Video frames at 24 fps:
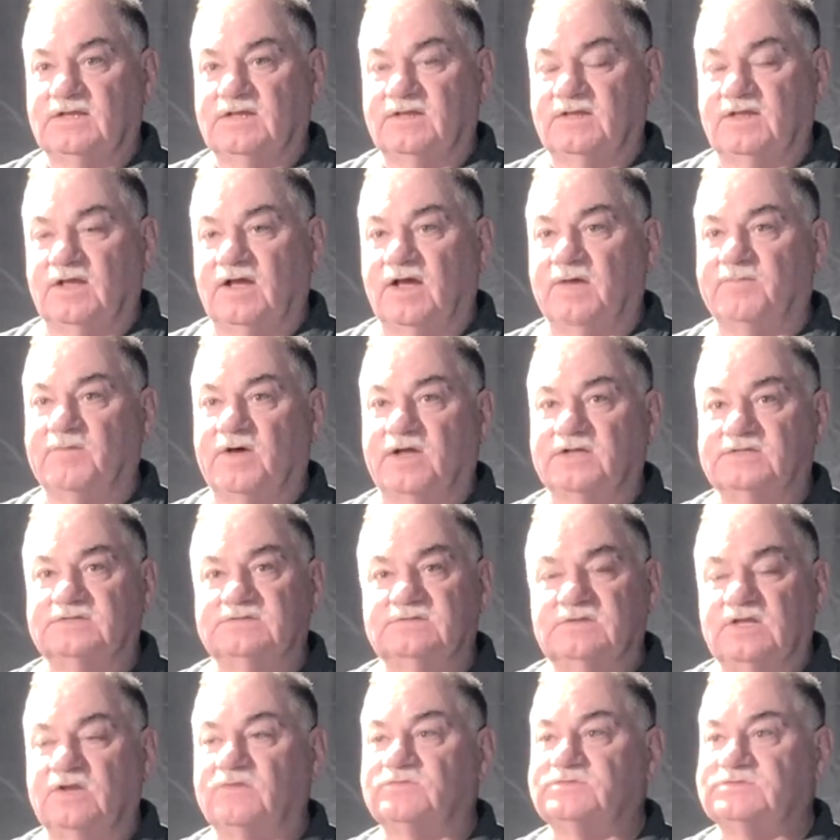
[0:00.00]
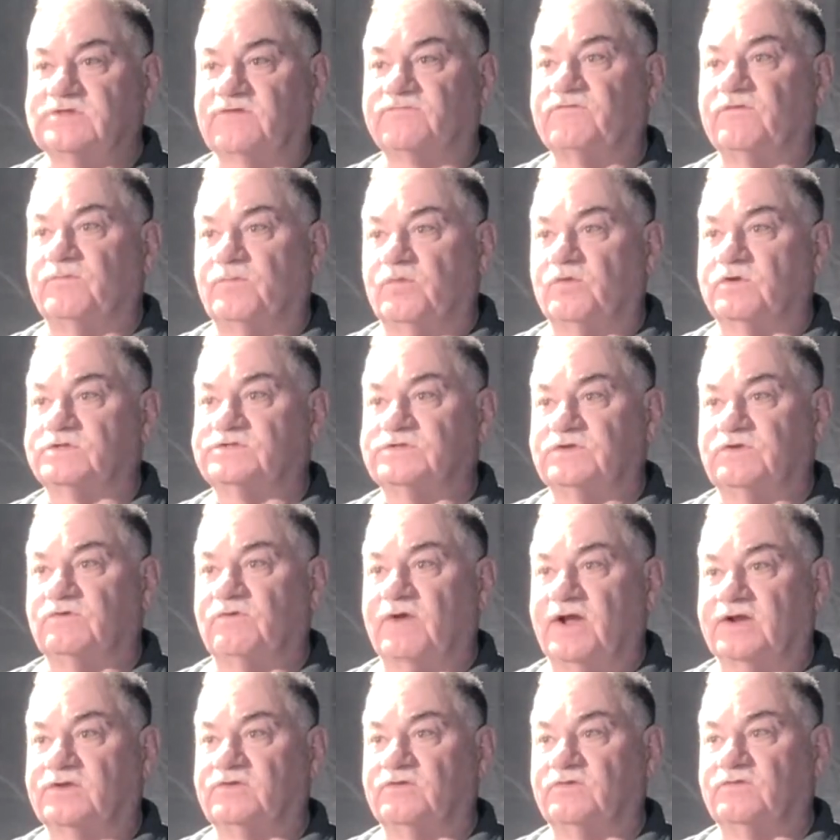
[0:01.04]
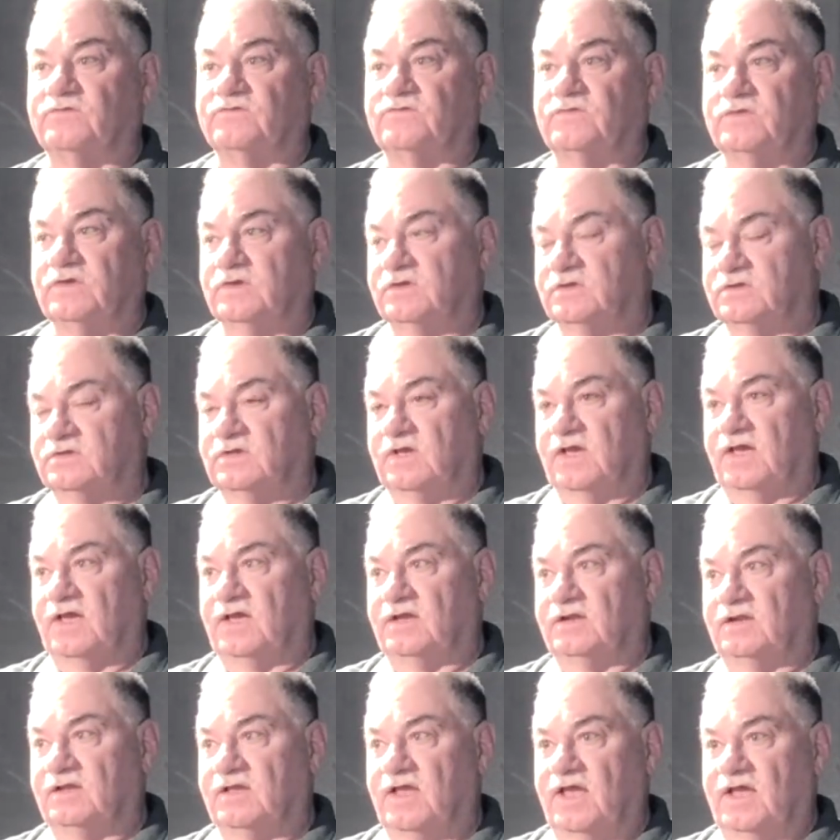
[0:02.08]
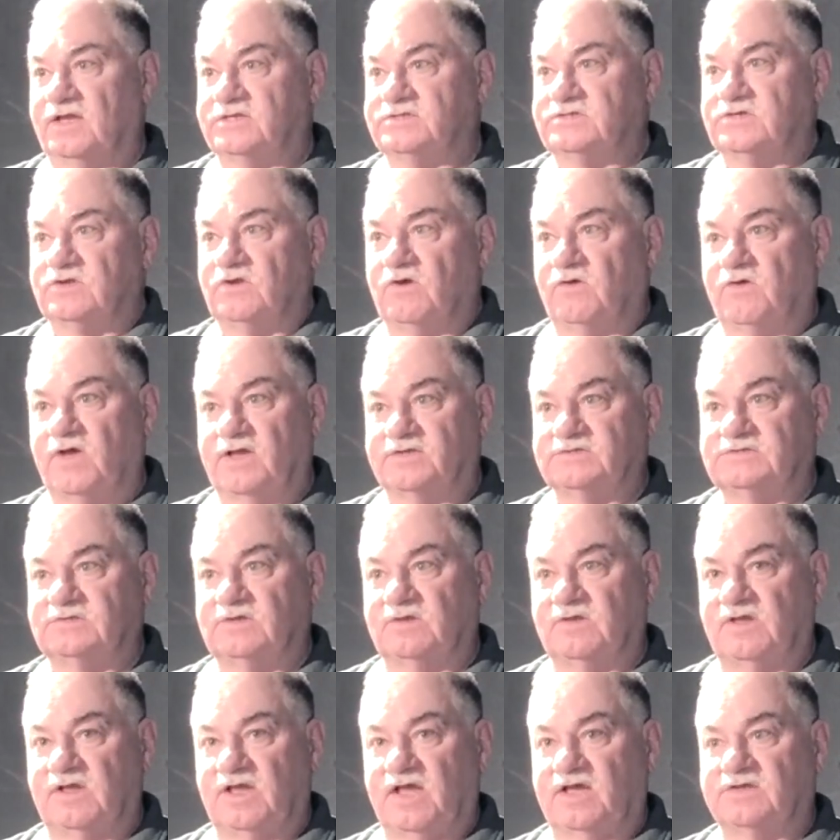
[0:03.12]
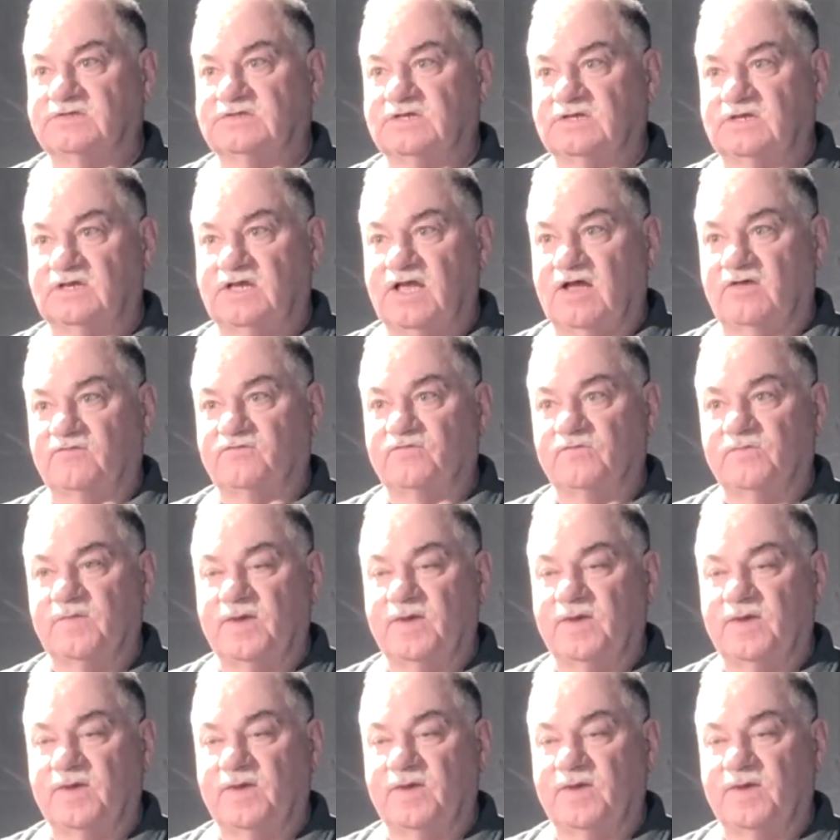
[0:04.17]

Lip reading: I'm on several boards of directors, and as you know, as a council